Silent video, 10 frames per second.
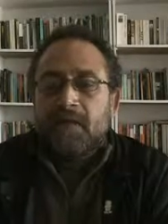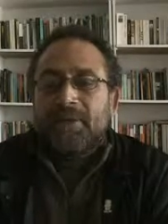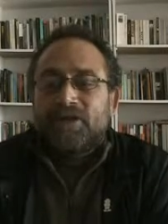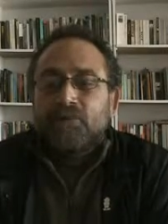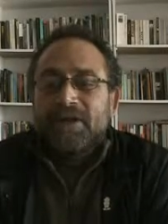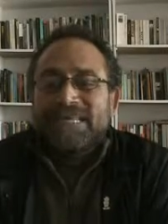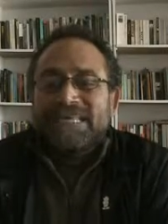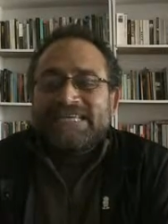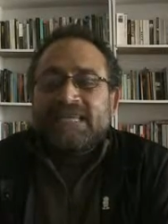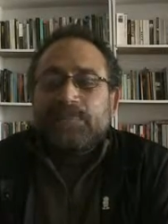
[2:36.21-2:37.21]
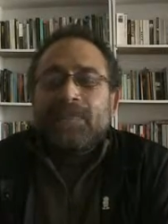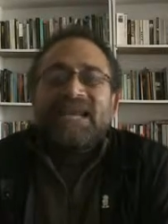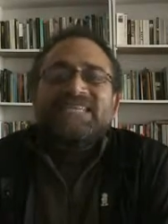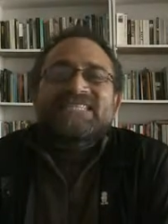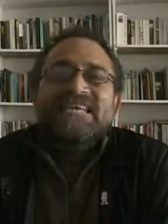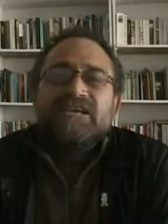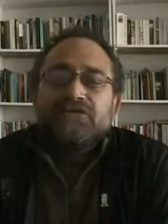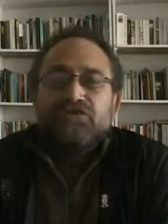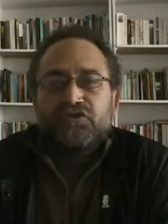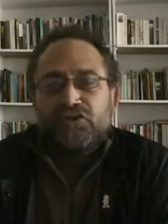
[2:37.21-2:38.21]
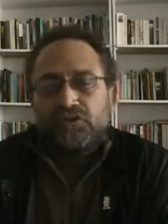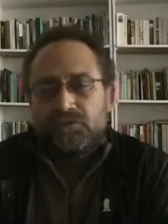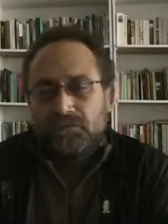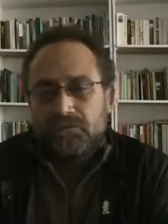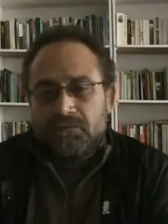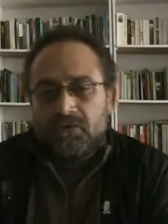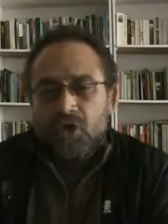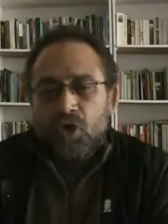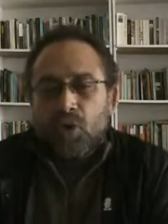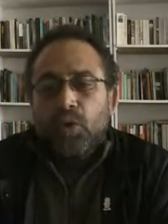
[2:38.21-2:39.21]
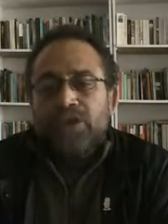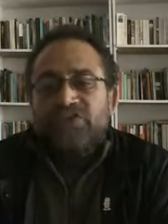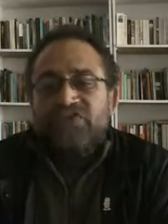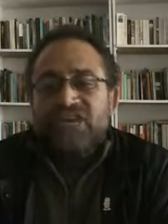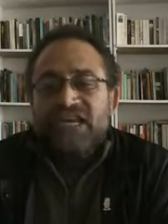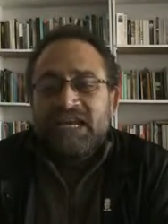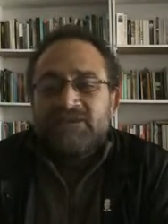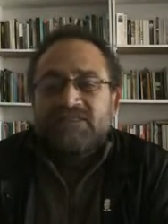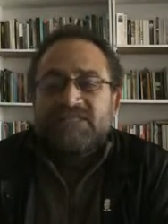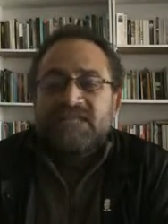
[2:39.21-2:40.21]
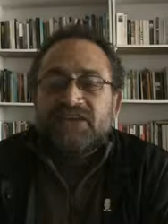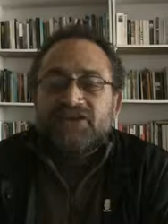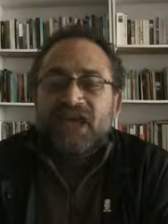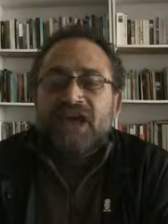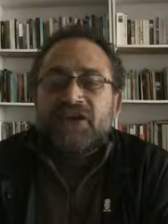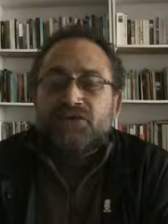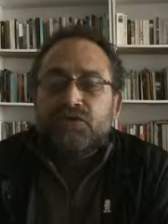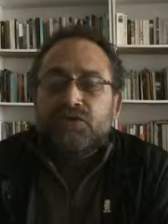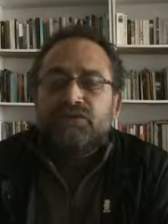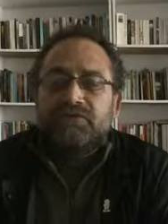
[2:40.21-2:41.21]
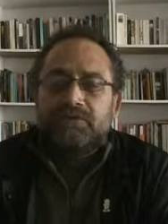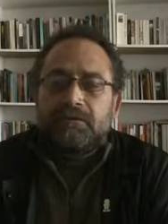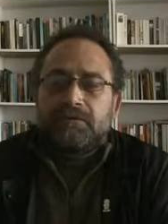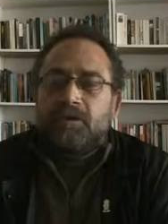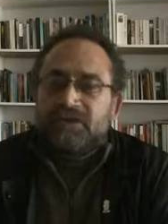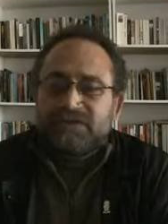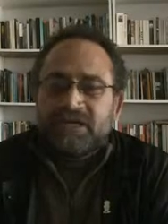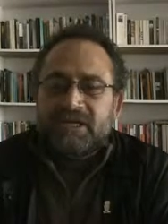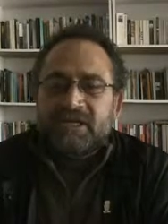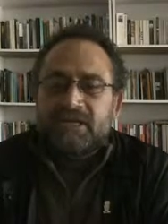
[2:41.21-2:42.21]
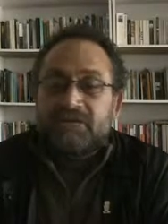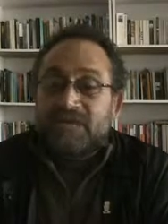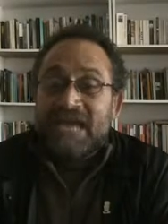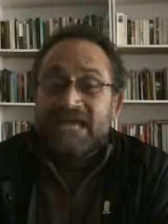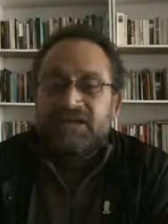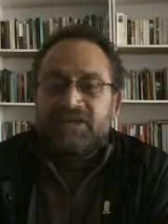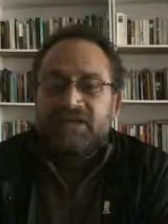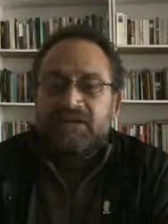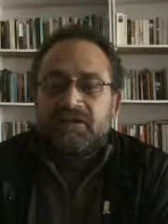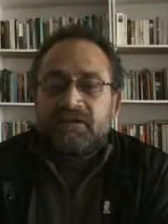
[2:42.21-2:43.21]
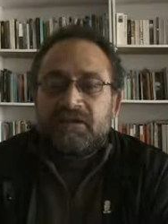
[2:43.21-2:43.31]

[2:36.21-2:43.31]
But what is the Palestinian to do when she lives such a crude political reality?